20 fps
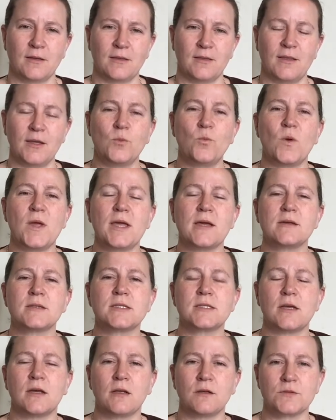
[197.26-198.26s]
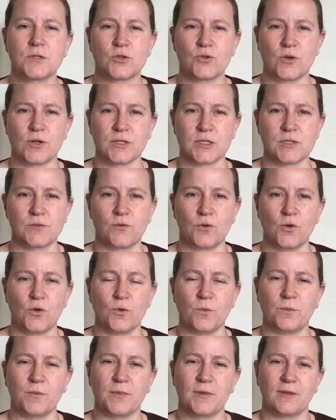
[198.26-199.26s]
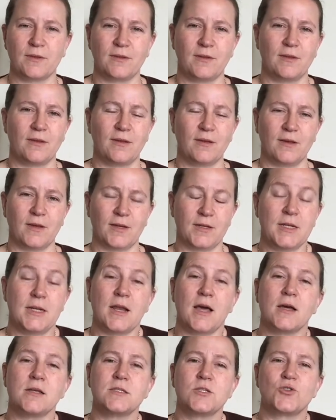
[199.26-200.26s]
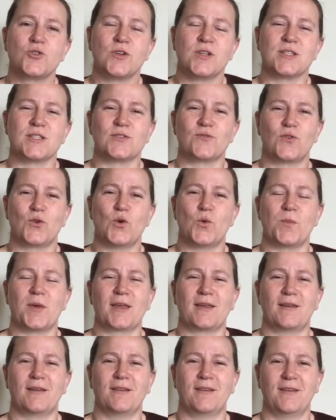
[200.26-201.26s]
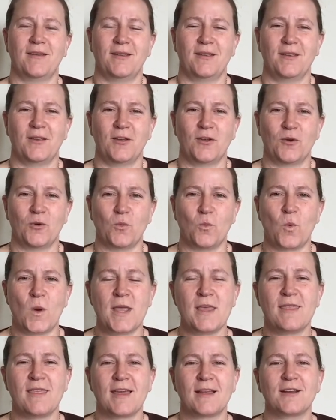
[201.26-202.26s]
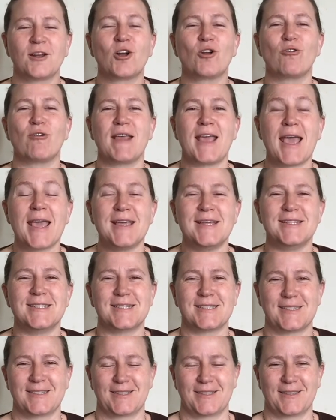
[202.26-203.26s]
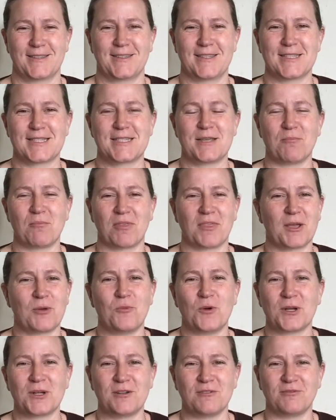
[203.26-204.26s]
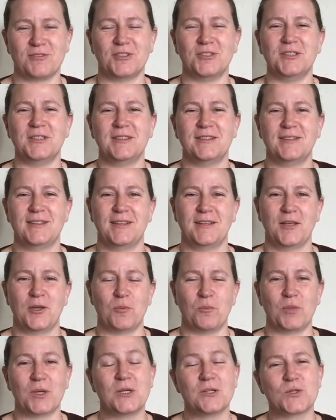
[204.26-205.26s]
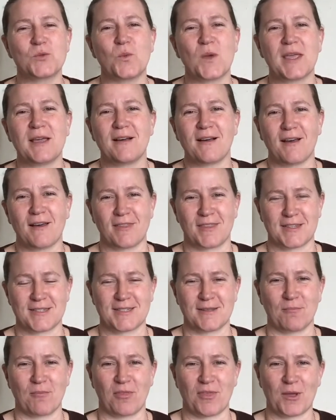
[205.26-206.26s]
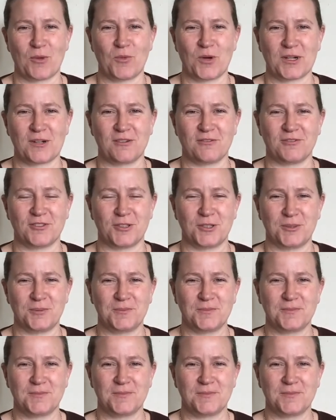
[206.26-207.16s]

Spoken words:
Then we ourselves transform. And in us transforming, we then create the something wonderful, because we are the something wonderful.